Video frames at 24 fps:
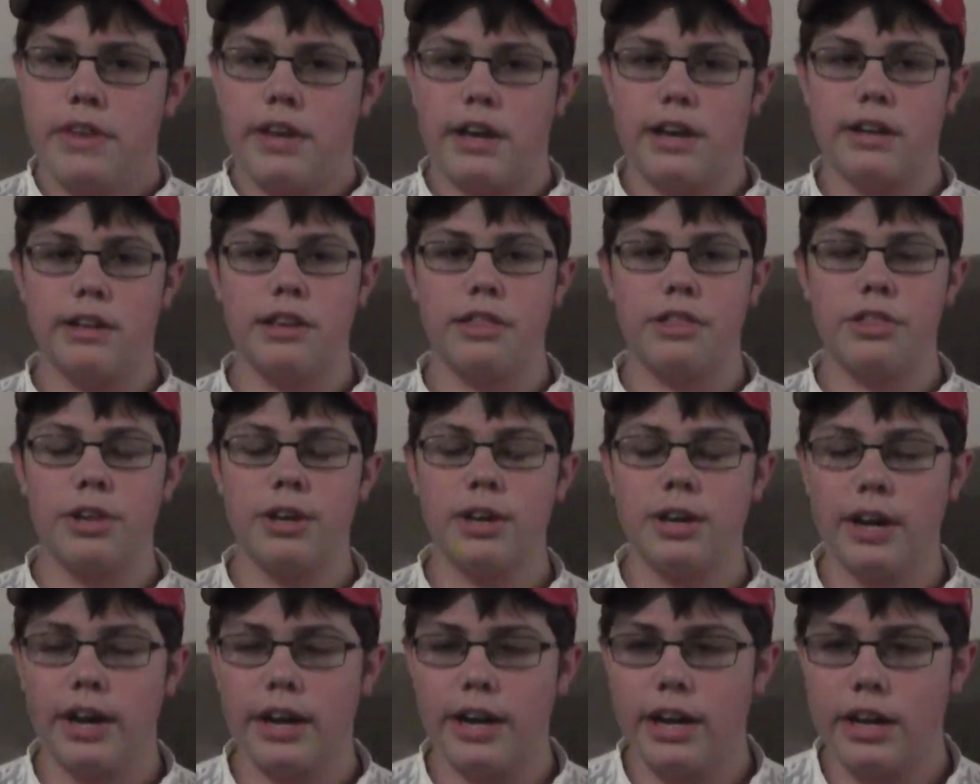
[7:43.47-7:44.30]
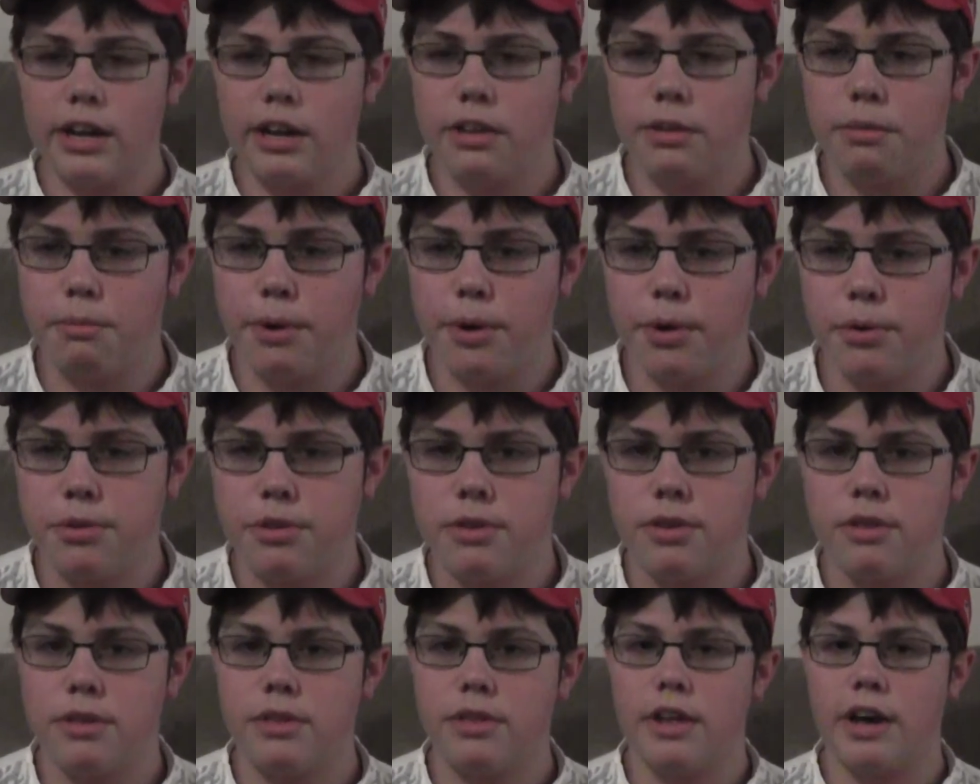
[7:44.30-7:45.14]
And the thing I hated the
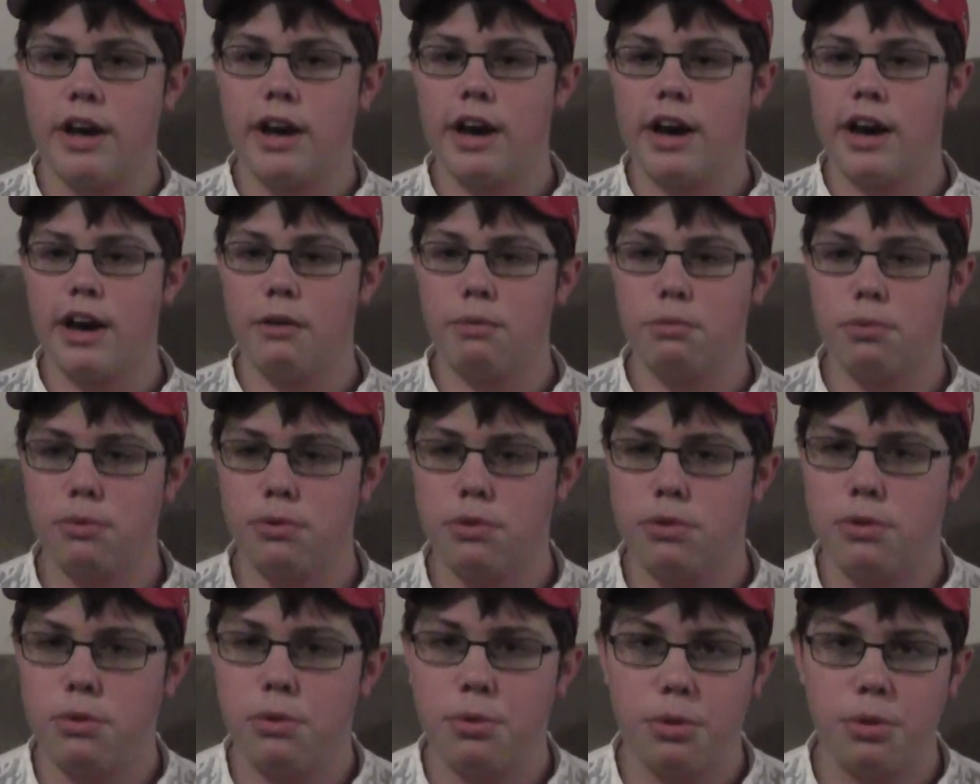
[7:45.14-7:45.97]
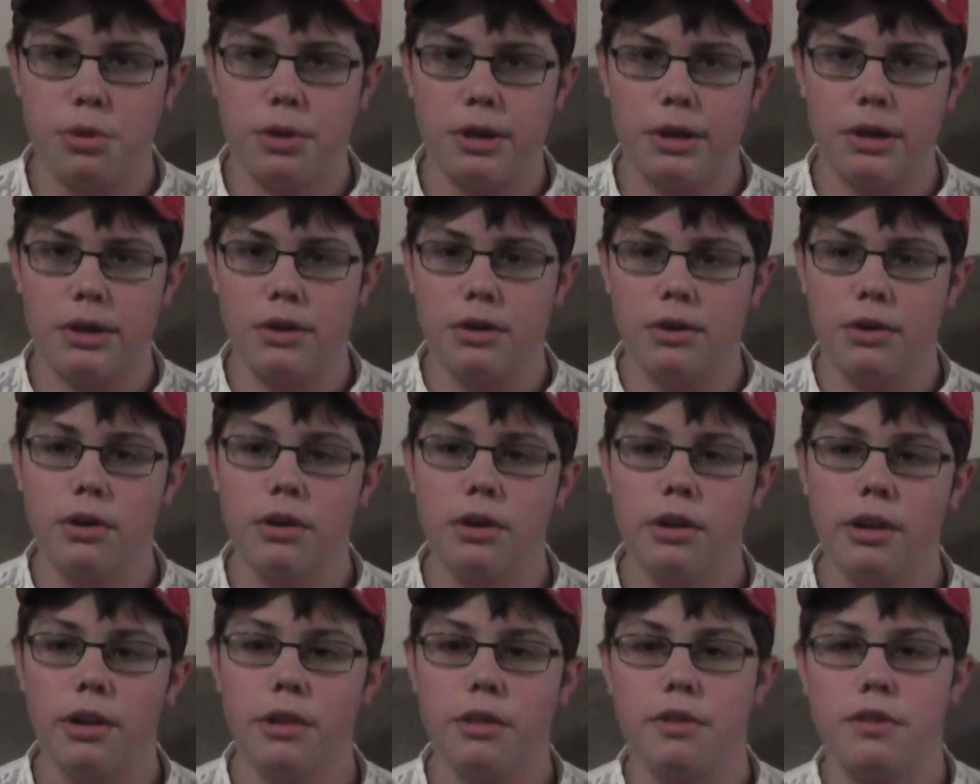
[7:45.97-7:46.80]
most is that I was usually a
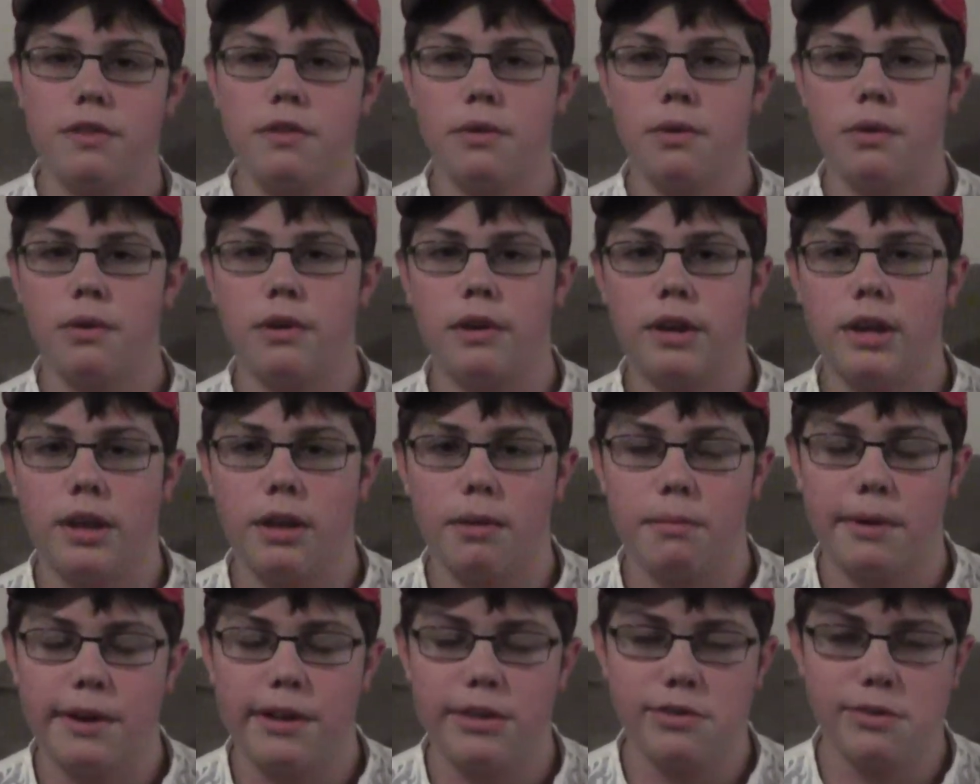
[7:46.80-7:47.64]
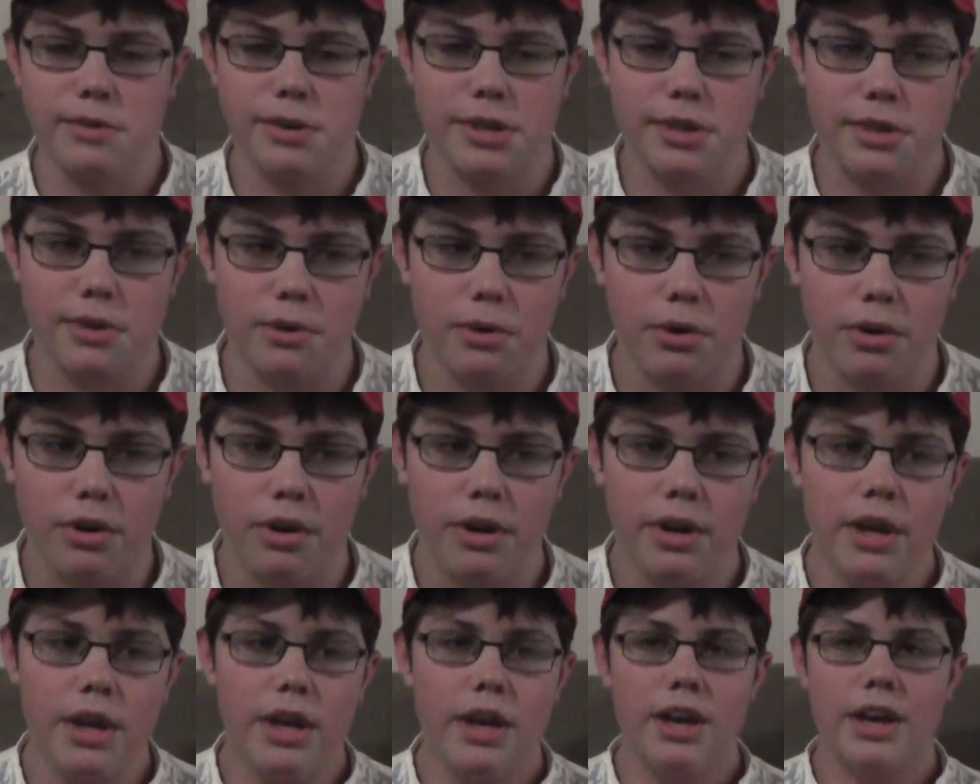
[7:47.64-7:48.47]
good little student in elementary
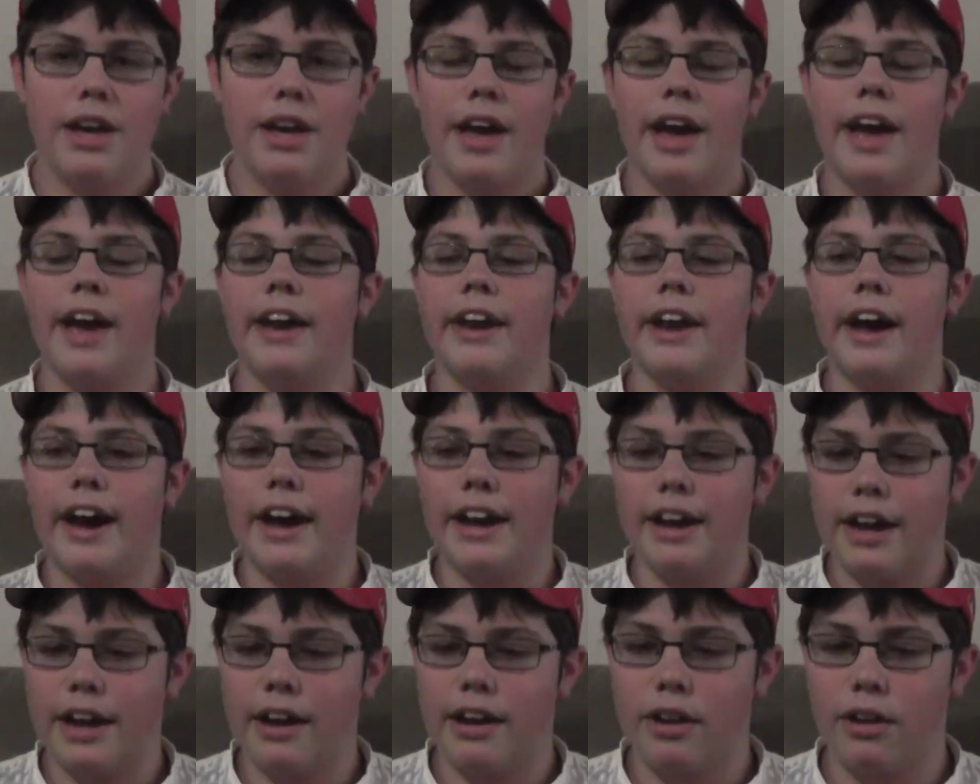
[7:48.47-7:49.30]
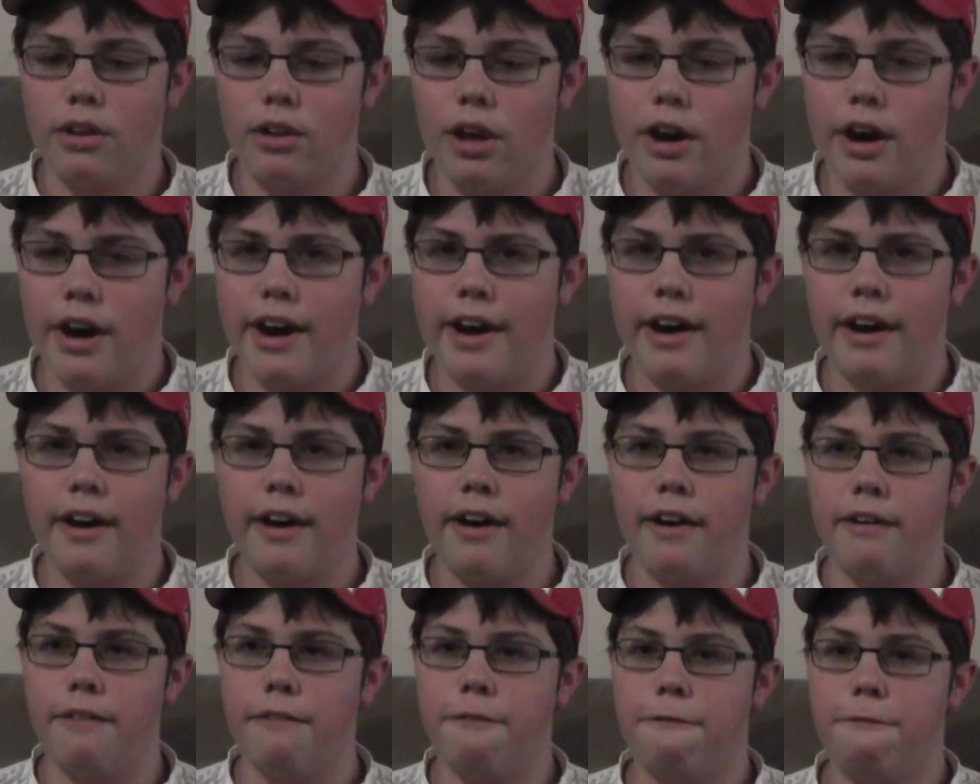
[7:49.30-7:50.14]
school, and I had a lot
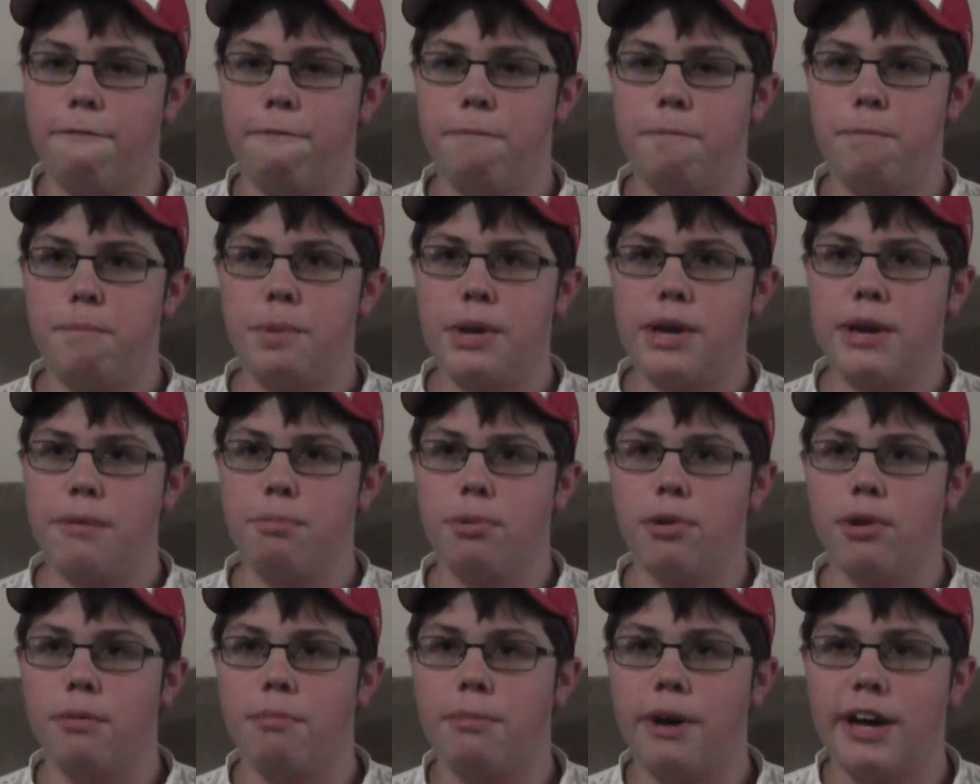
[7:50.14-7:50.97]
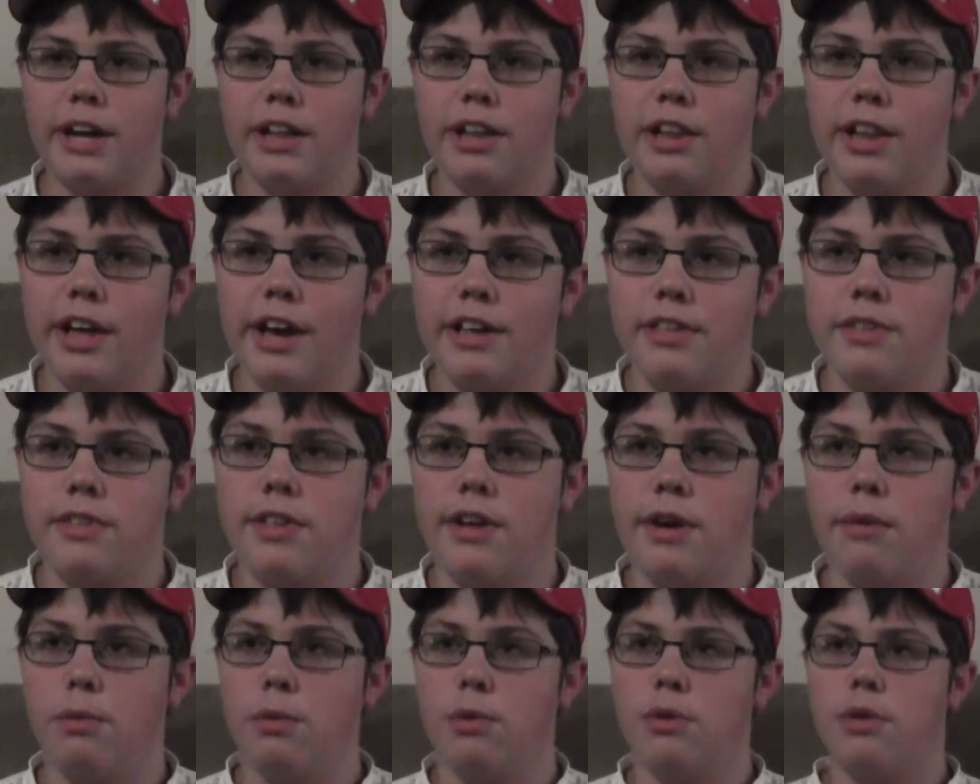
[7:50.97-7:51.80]
of people in my class
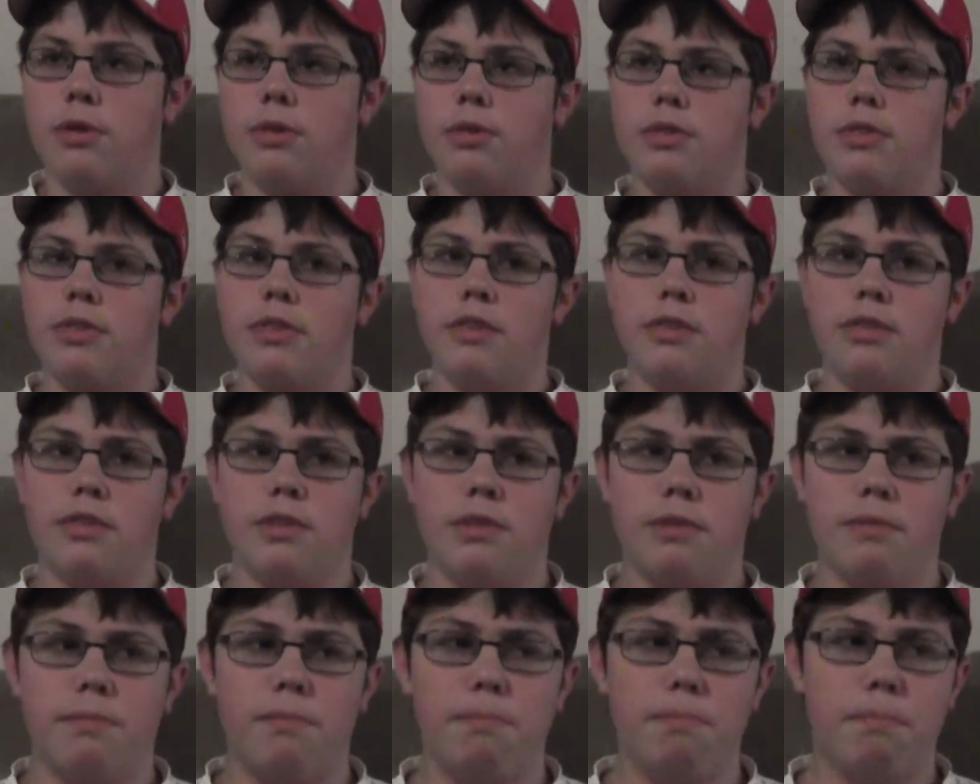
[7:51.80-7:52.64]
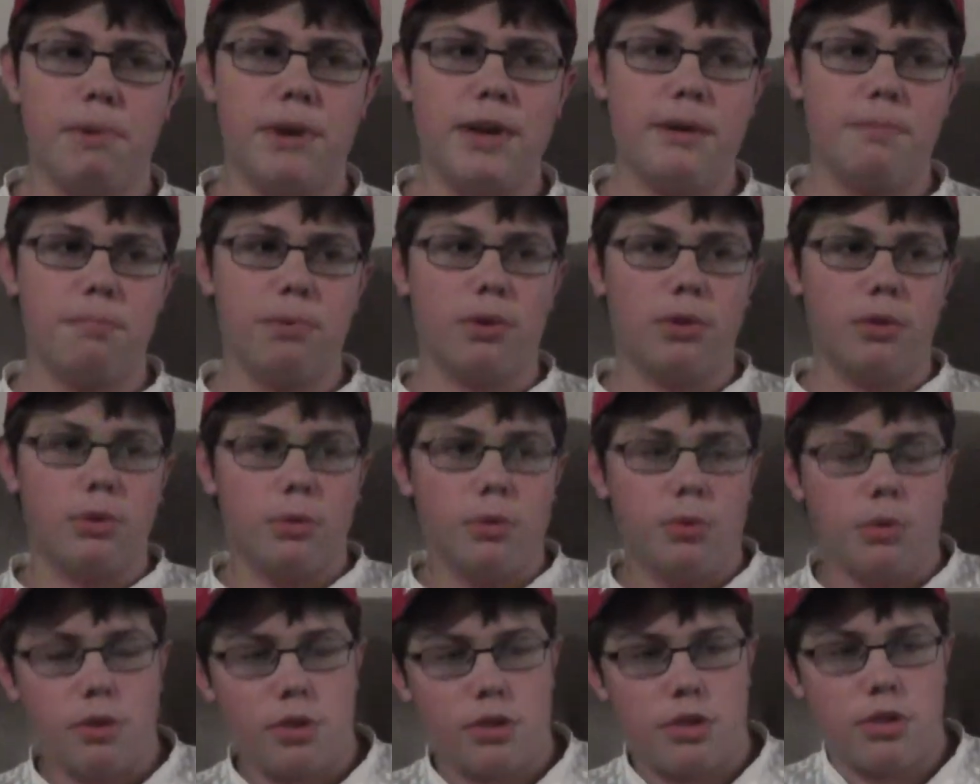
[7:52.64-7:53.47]
that were just these people
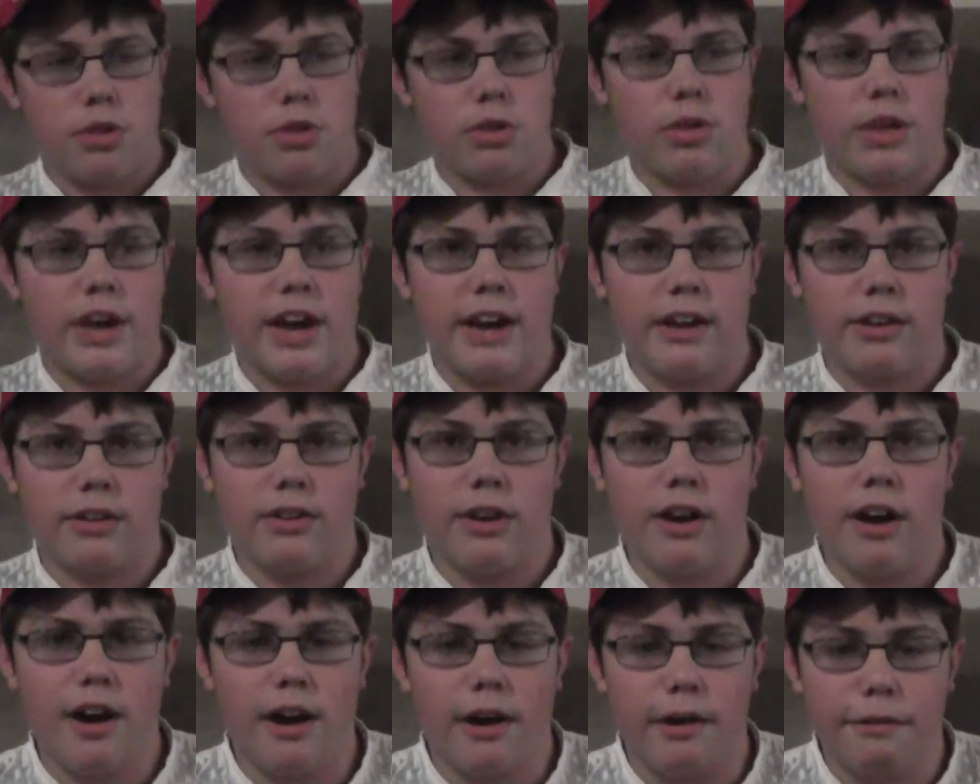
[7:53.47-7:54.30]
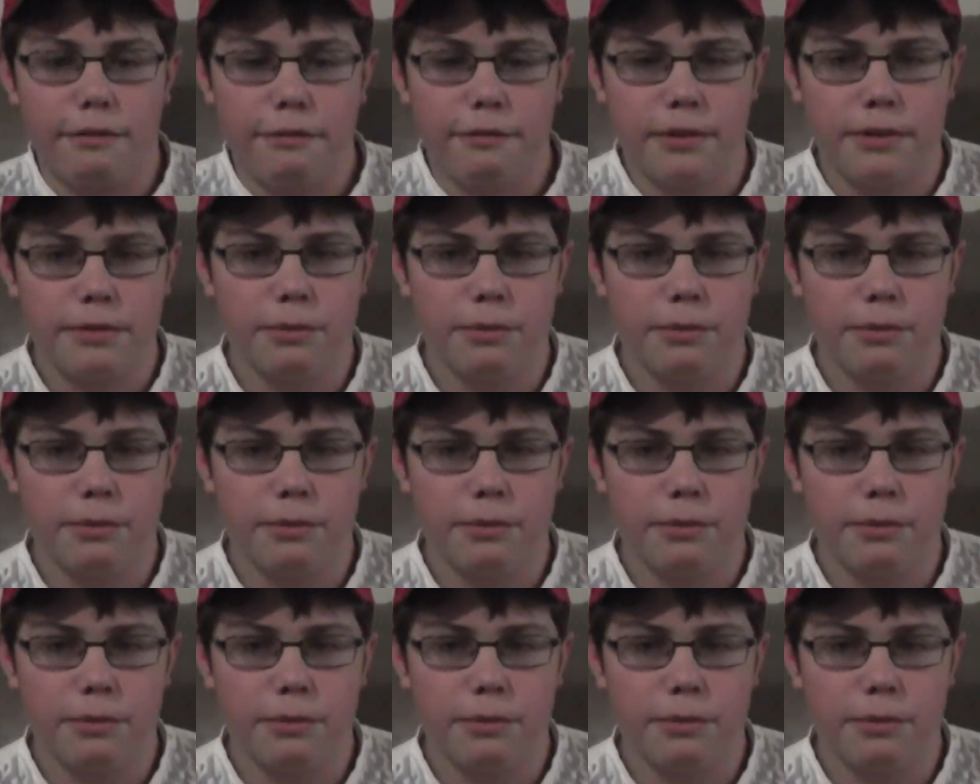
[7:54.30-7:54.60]
who just slacked off.